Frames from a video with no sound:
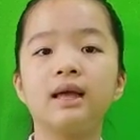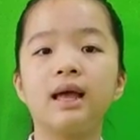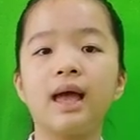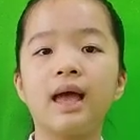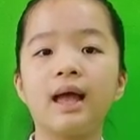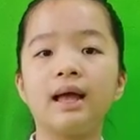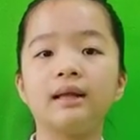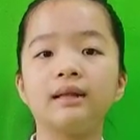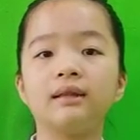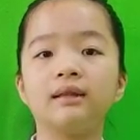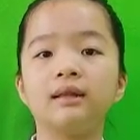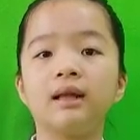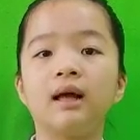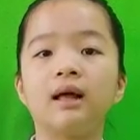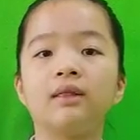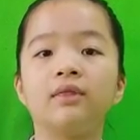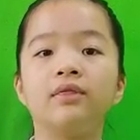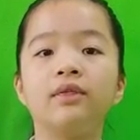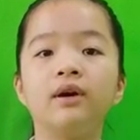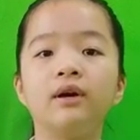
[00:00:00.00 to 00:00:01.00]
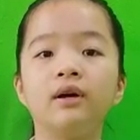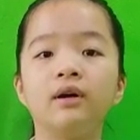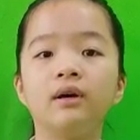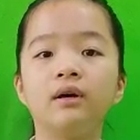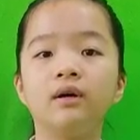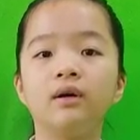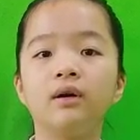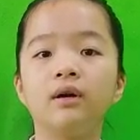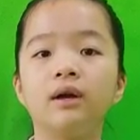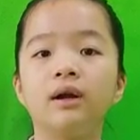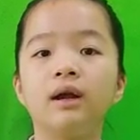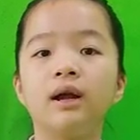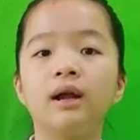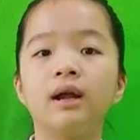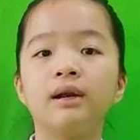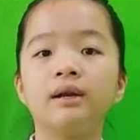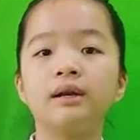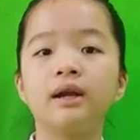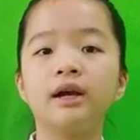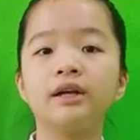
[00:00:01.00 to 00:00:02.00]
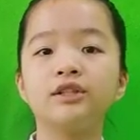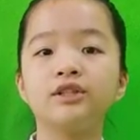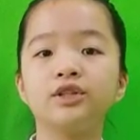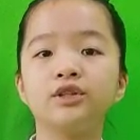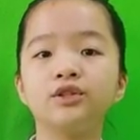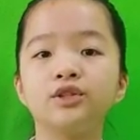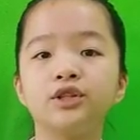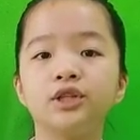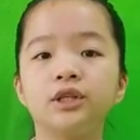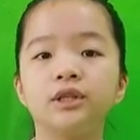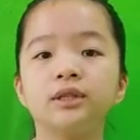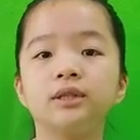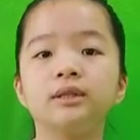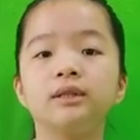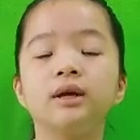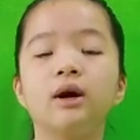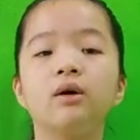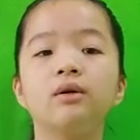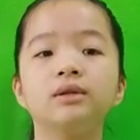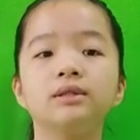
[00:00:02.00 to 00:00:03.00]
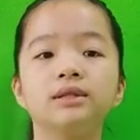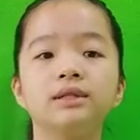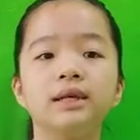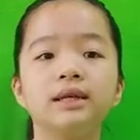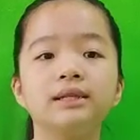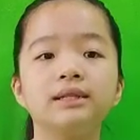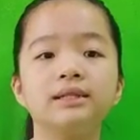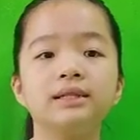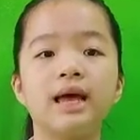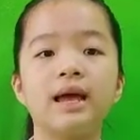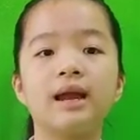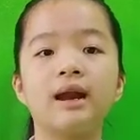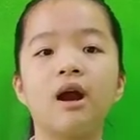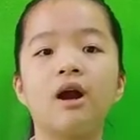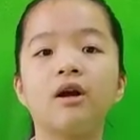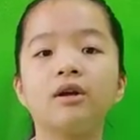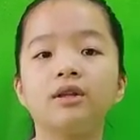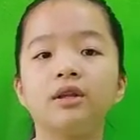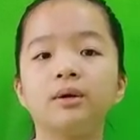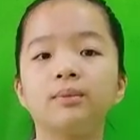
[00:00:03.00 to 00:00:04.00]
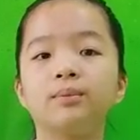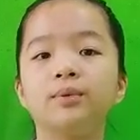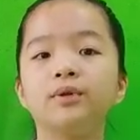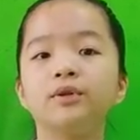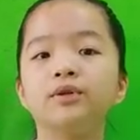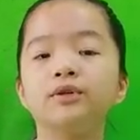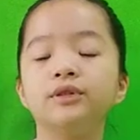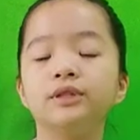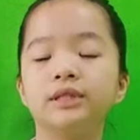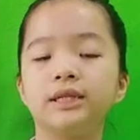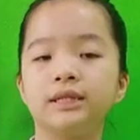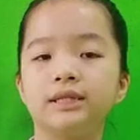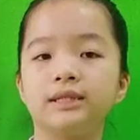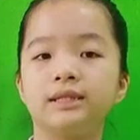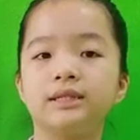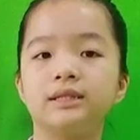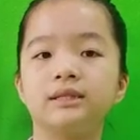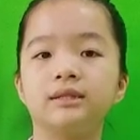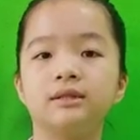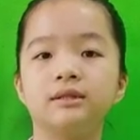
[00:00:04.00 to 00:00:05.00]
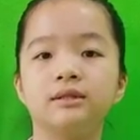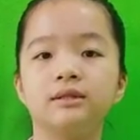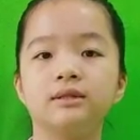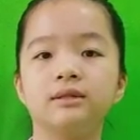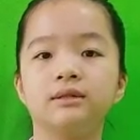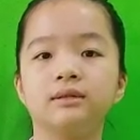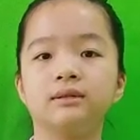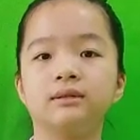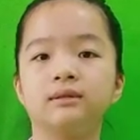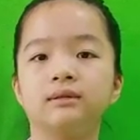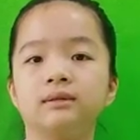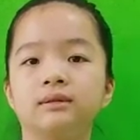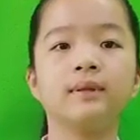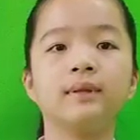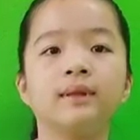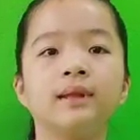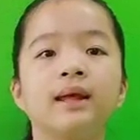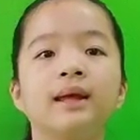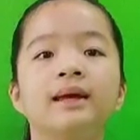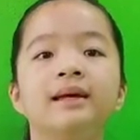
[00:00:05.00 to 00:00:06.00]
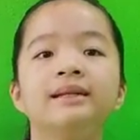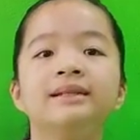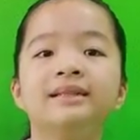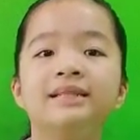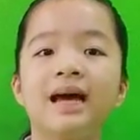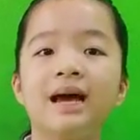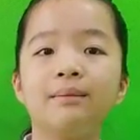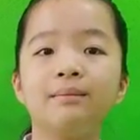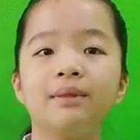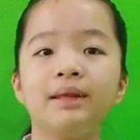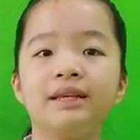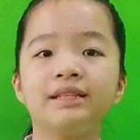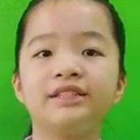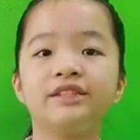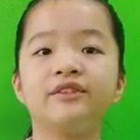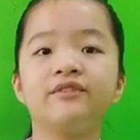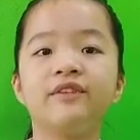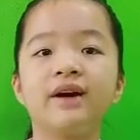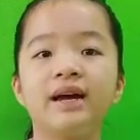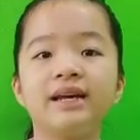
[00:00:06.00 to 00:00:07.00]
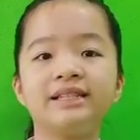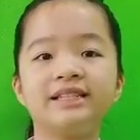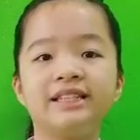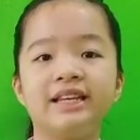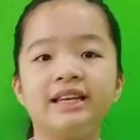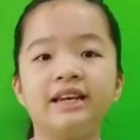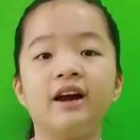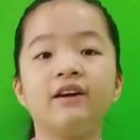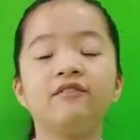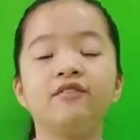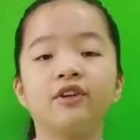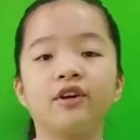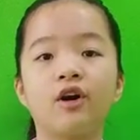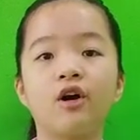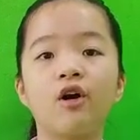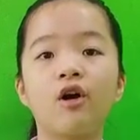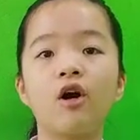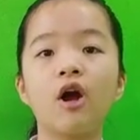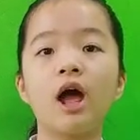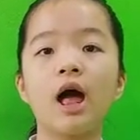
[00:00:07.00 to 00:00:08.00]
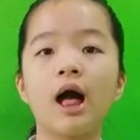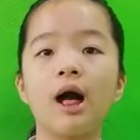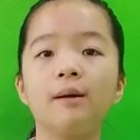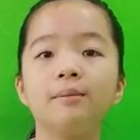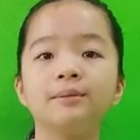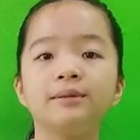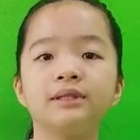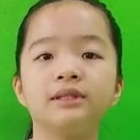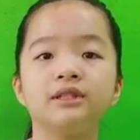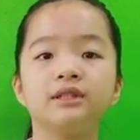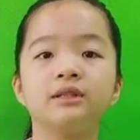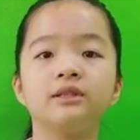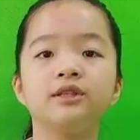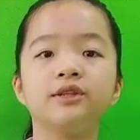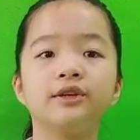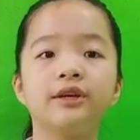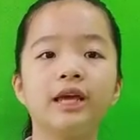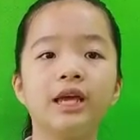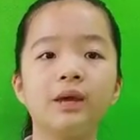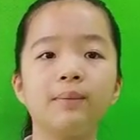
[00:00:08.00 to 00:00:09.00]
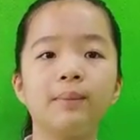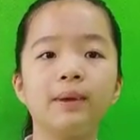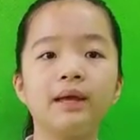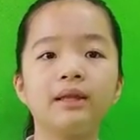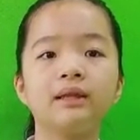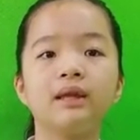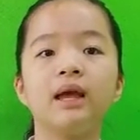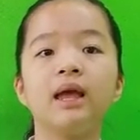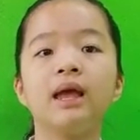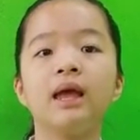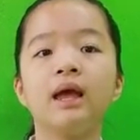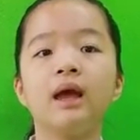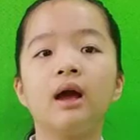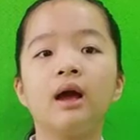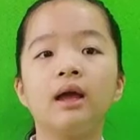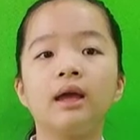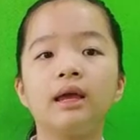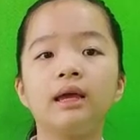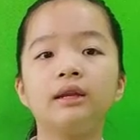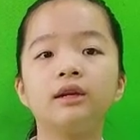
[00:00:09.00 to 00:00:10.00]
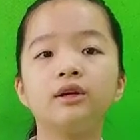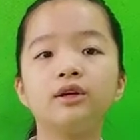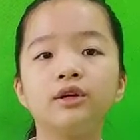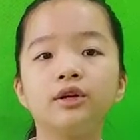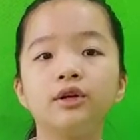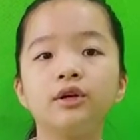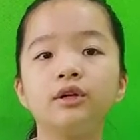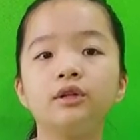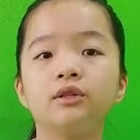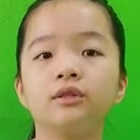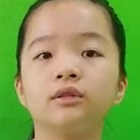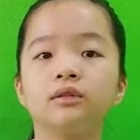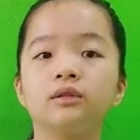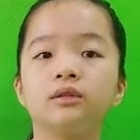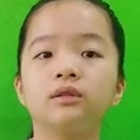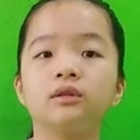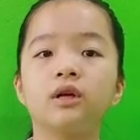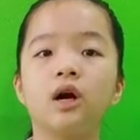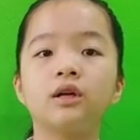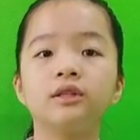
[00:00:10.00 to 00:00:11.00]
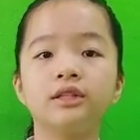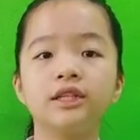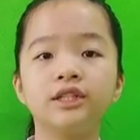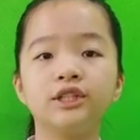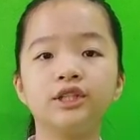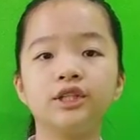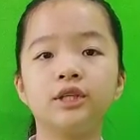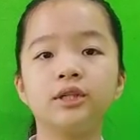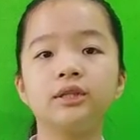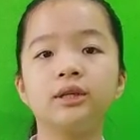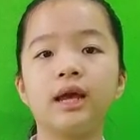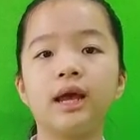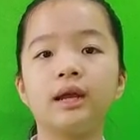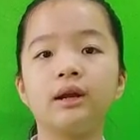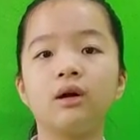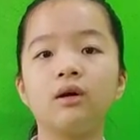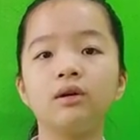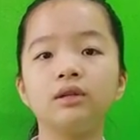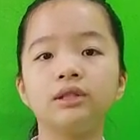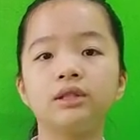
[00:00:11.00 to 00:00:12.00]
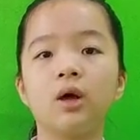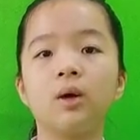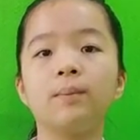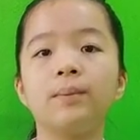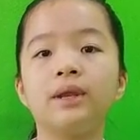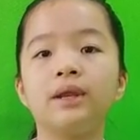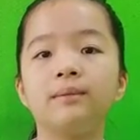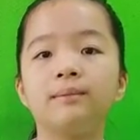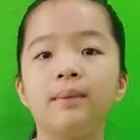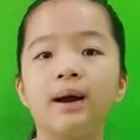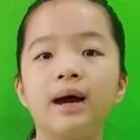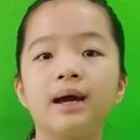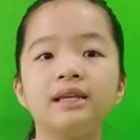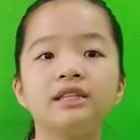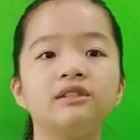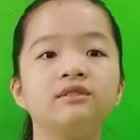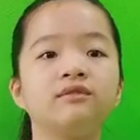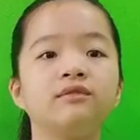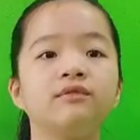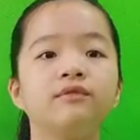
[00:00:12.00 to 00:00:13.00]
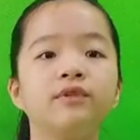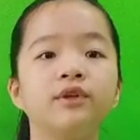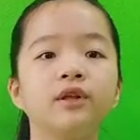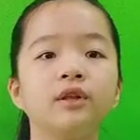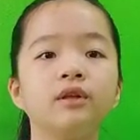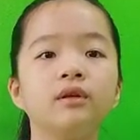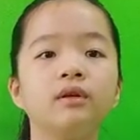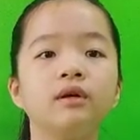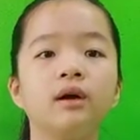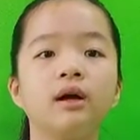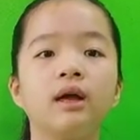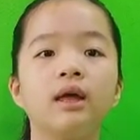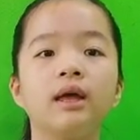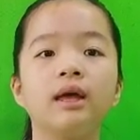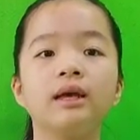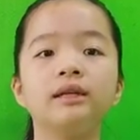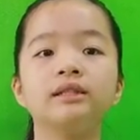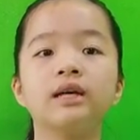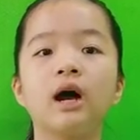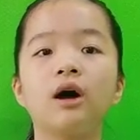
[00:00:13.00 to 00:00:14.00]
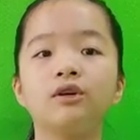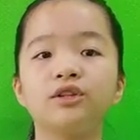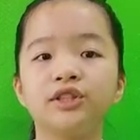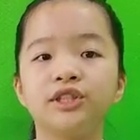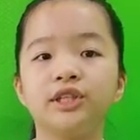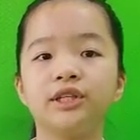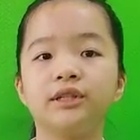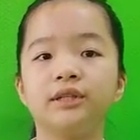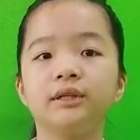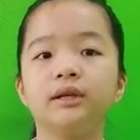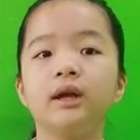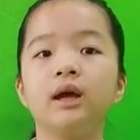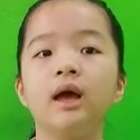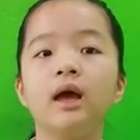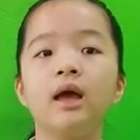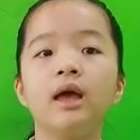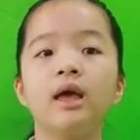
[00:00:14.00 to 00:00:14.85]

and the nitrogen oxides and other pollutants. Timely servicing of the car helps to keep it in a good condition and also minimize fuel exhaustion.